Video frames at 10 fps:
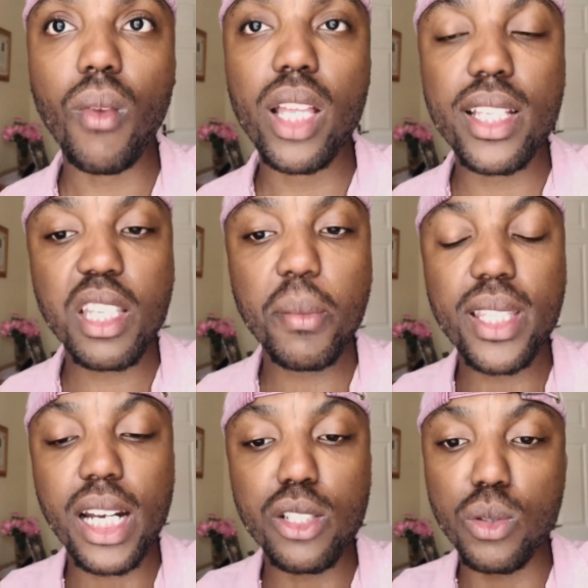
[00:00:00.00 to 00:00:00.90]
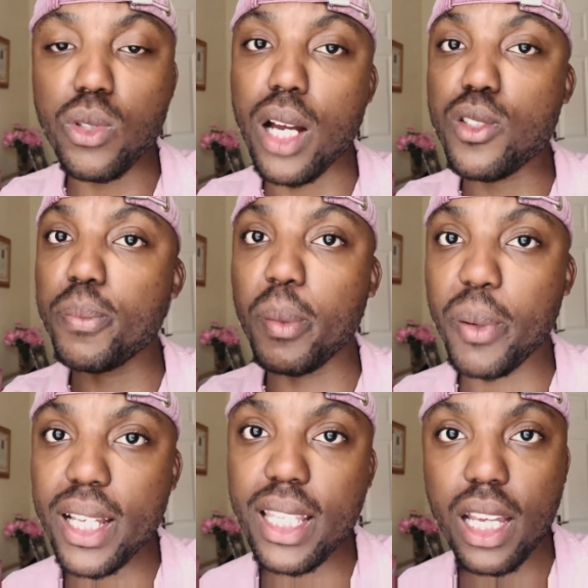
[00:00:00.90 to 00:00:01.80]
the same method I showed you how to
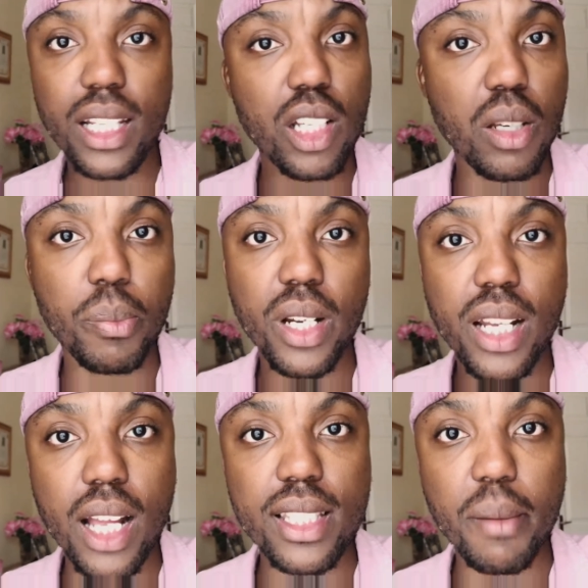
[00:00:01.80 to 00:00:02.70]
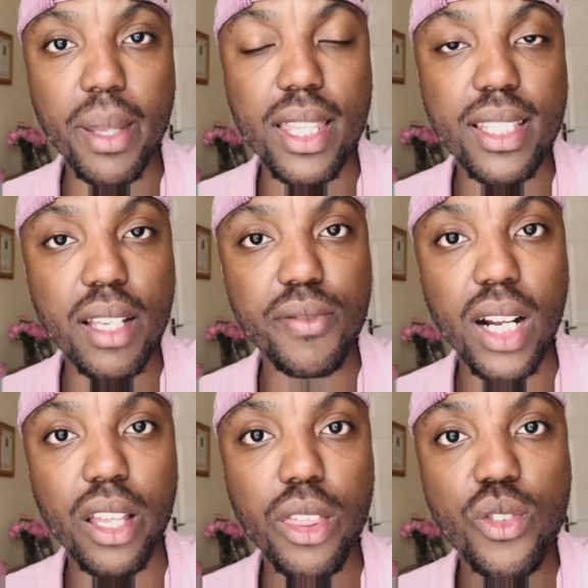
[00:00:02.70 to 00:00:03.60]
prepare ting, like you put it outside at the sun for
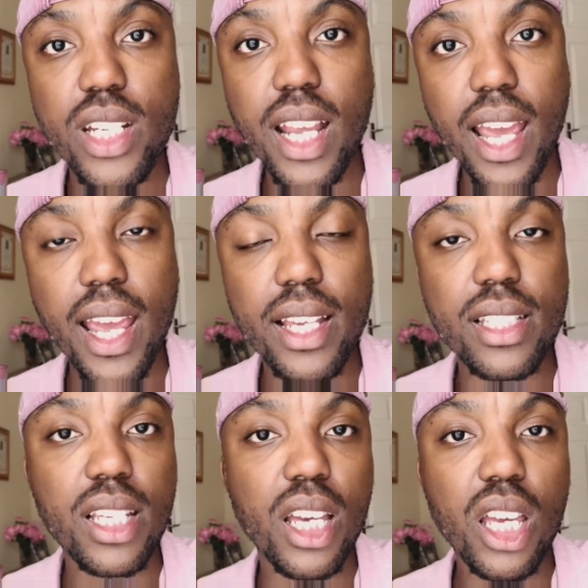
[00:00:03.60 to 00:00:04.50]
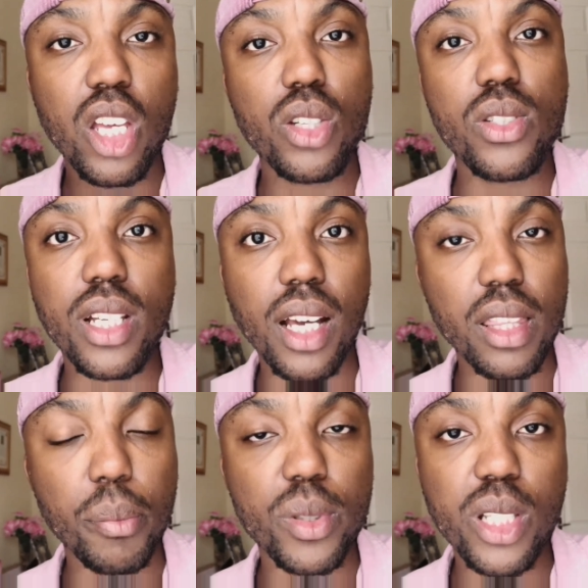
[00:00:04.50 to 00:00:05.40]
like 3 days, you take out
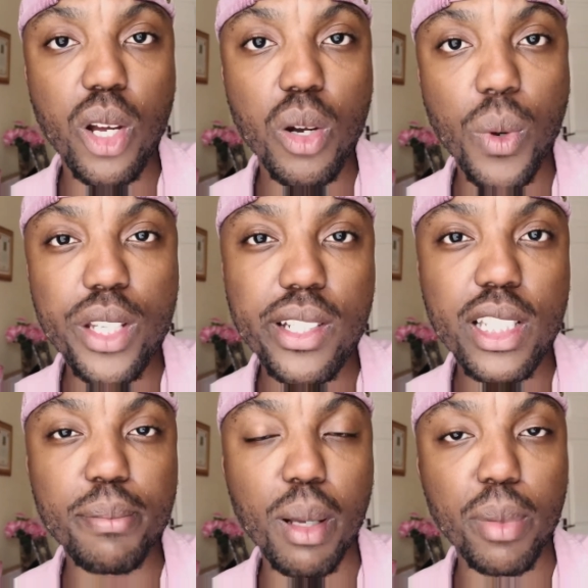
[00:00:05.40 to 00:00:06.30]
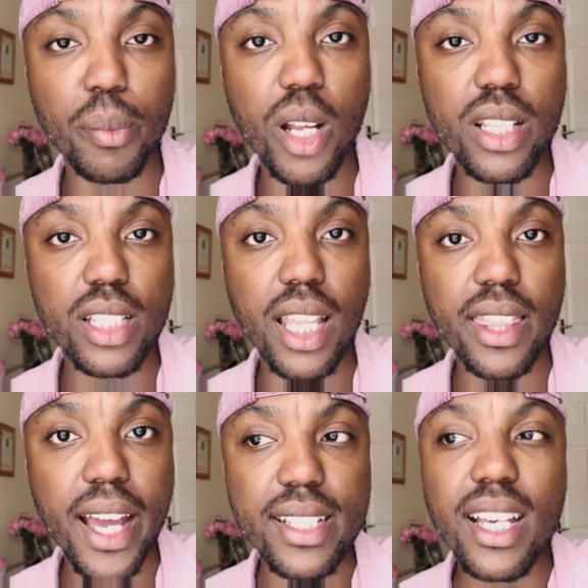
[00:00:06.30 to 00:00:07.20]
the potato wedges, blah blah blah, this and
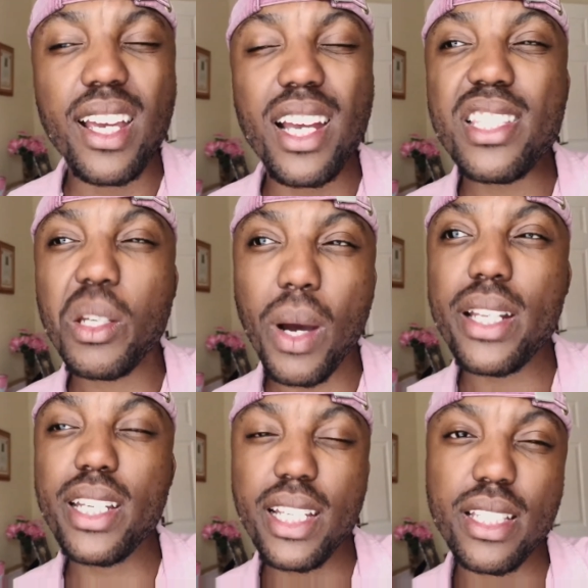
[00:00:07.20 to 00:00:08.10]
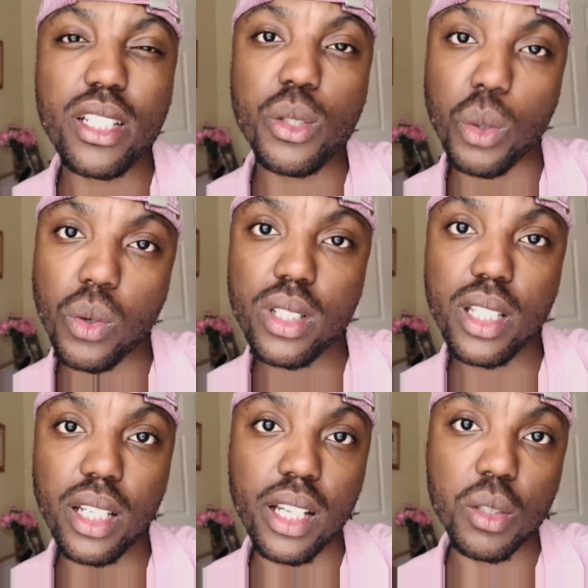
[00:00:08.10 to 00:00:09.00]
that. It's quite easy to cook
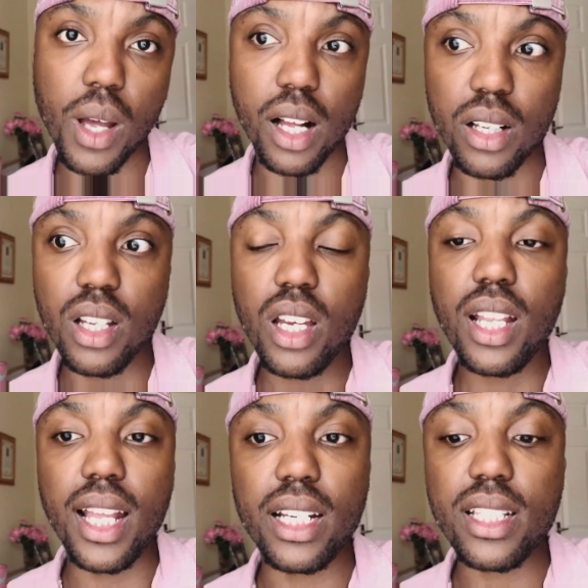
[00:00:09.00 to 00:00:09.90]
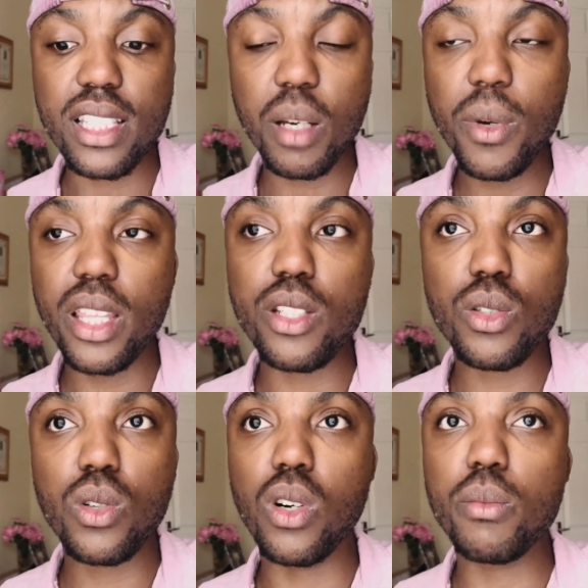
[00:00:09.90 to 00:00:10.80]
ting as well, like the same way that you
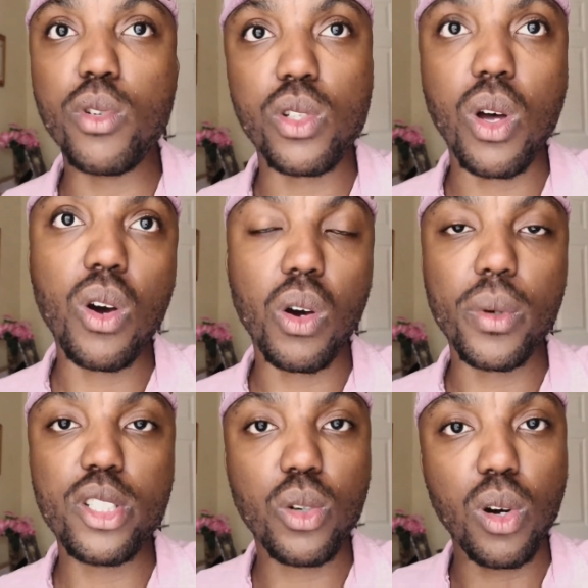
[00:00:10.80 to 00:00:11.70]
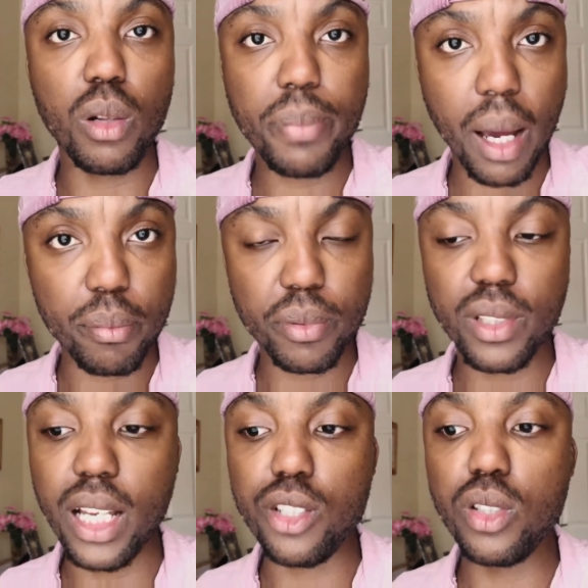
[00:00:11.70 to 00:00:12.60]
cook mosok, or what you call pap.
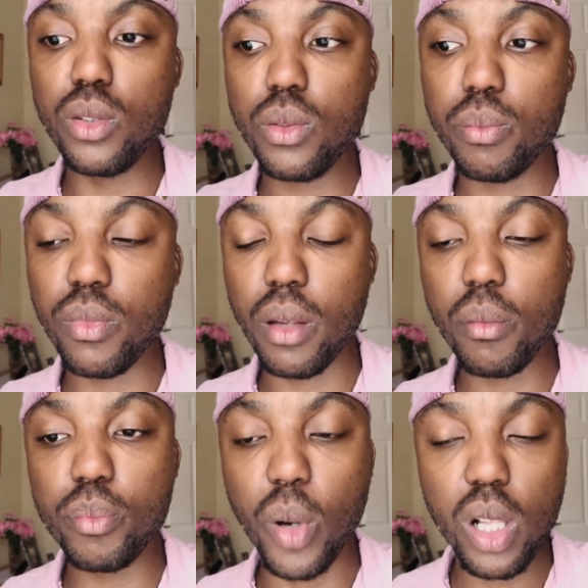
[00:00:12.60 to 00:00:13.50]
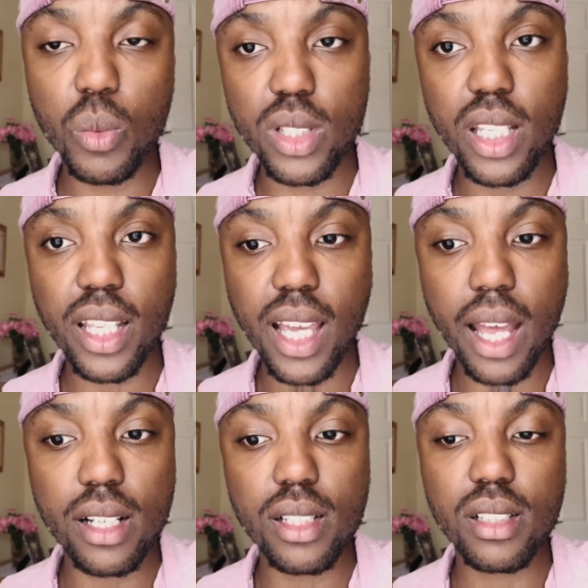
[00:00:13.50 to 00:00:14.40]
Like you boil water in the
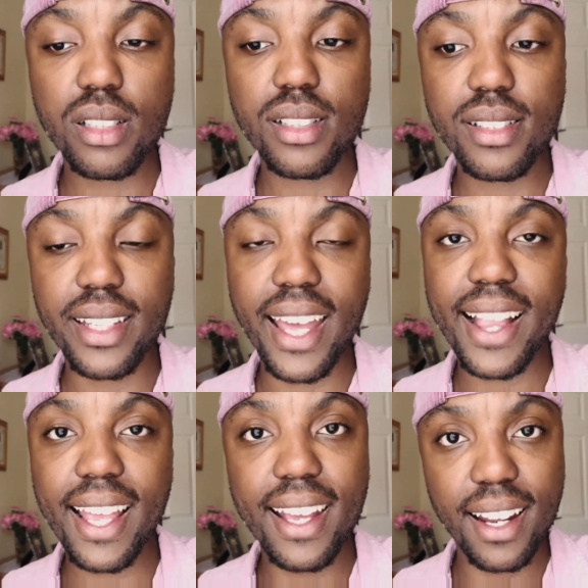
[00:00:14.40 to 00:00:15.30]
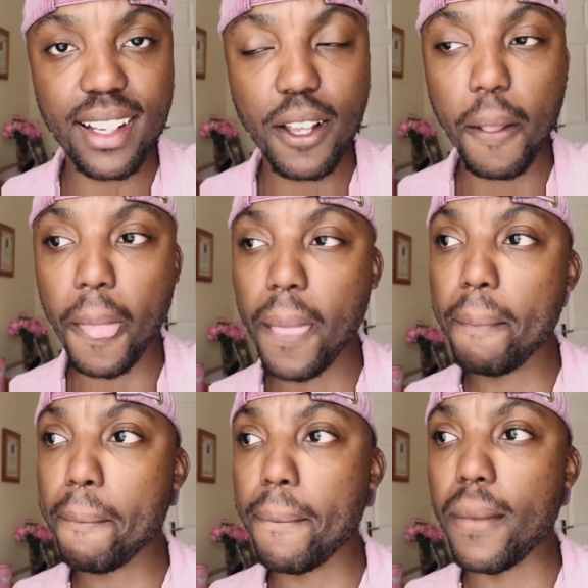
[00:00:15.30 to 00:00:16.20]
kettle, ketlele,
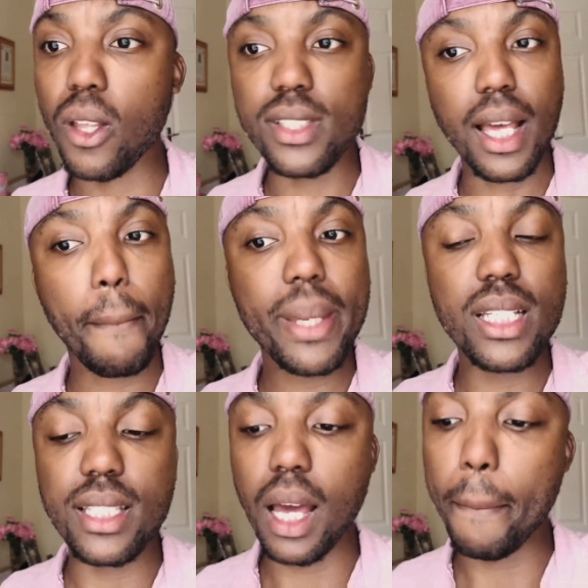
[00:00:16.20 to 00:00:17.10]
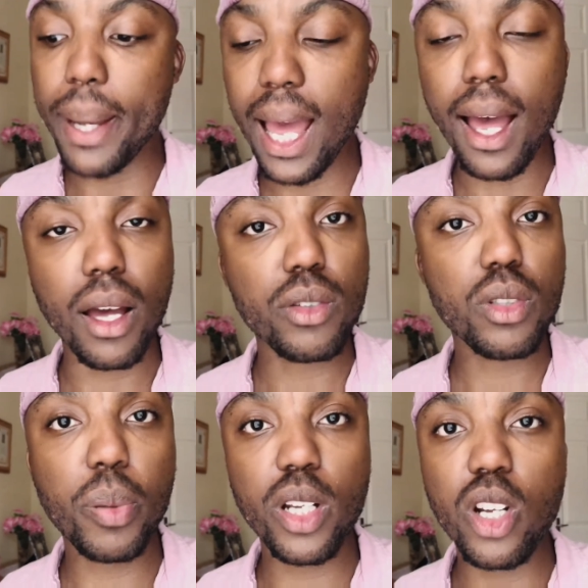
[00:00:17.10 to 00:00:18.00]
it's a pizza, pa, you
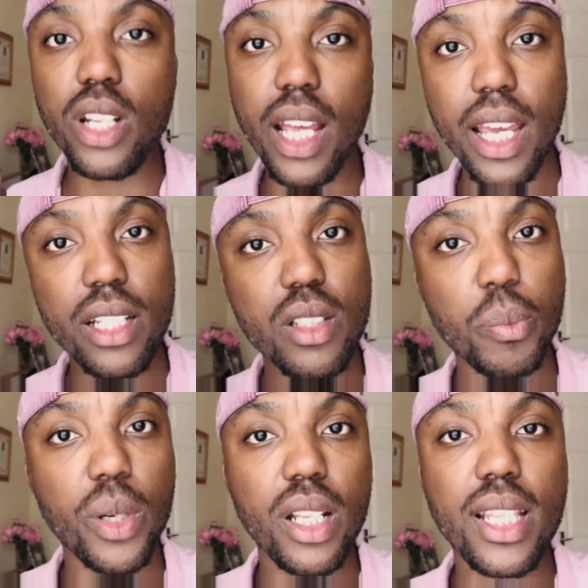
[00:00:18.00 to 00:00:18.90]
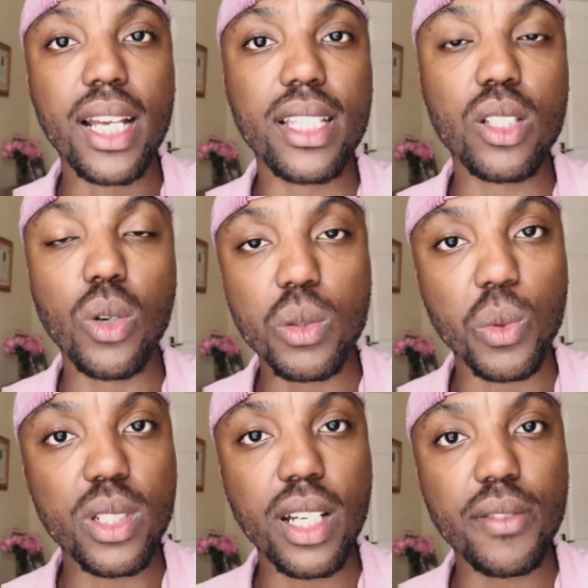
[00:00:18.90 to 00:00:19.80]
it on 8, you put in like that hot
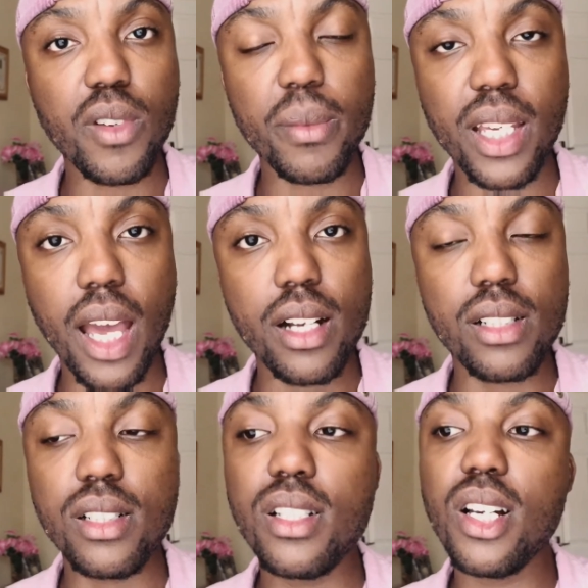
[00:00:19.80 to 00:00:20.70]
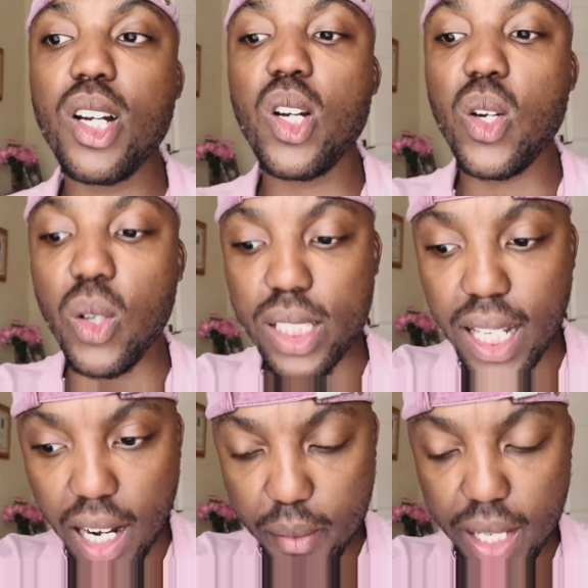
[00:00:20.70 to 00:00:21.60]
water from the kettle,
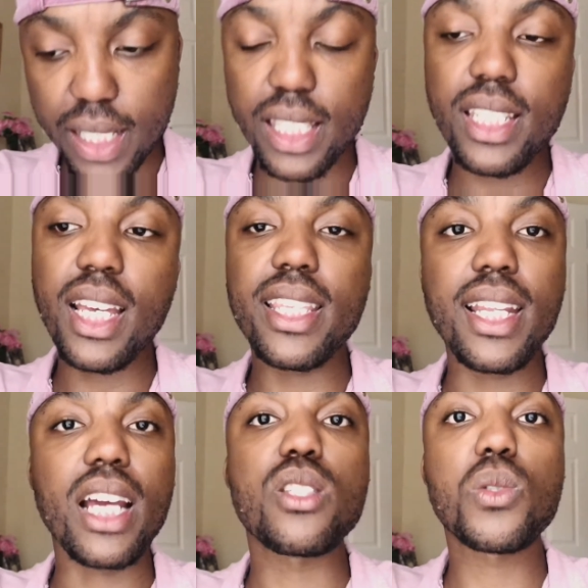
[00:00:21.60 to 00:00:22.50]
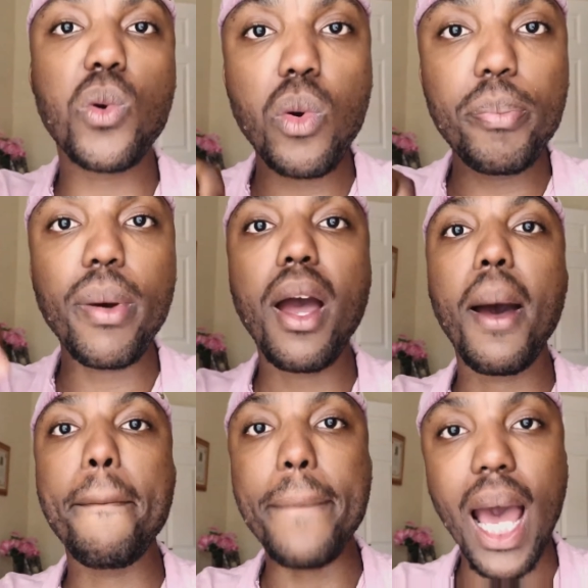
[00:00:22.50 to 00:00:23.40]
telameti, and then like scoop
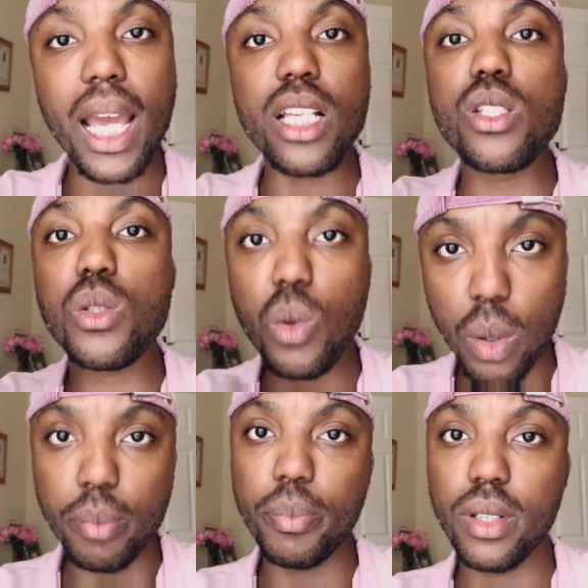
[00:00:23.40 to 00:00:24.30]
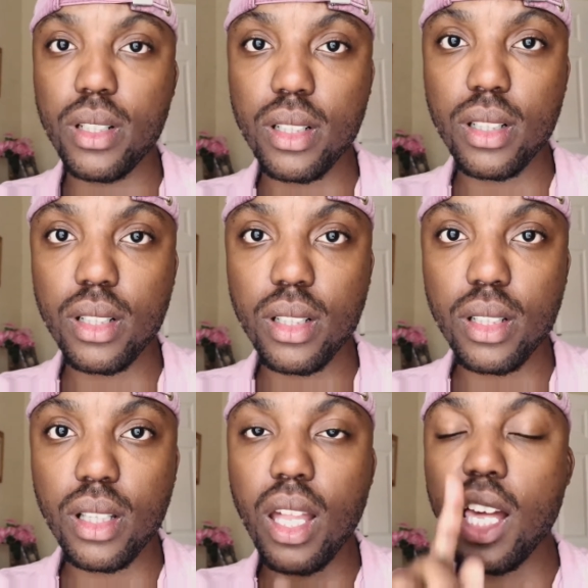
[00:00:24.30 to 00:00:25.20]
by scoop,
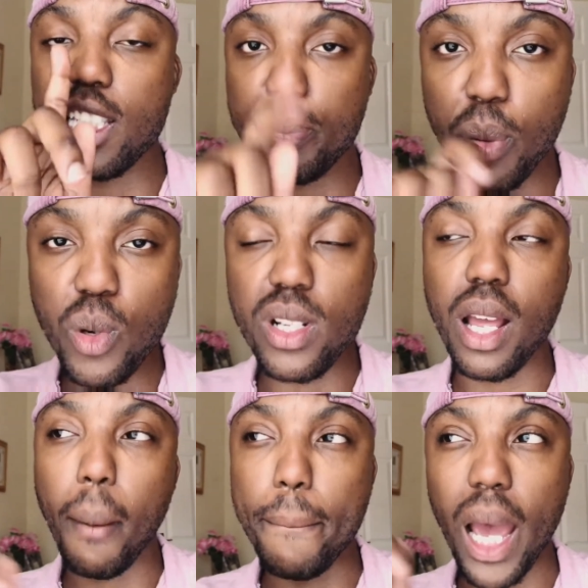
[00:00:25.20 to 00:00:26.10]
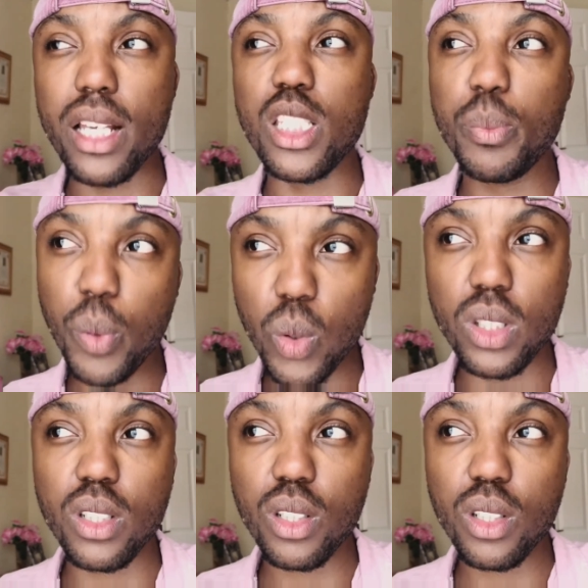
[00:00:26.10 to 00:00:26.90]
spoon by spoon,